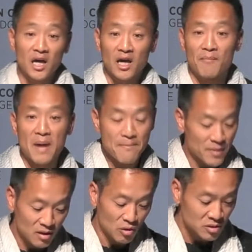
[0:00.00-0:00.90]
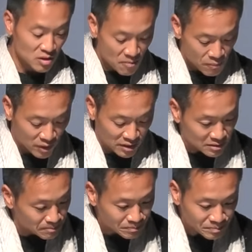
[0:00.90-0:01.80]
It might be those low points.
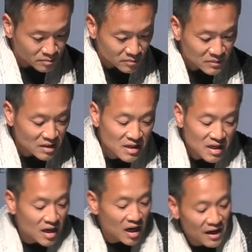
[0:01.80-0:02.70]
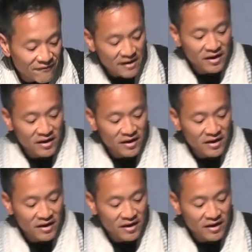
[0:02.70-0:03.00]
I found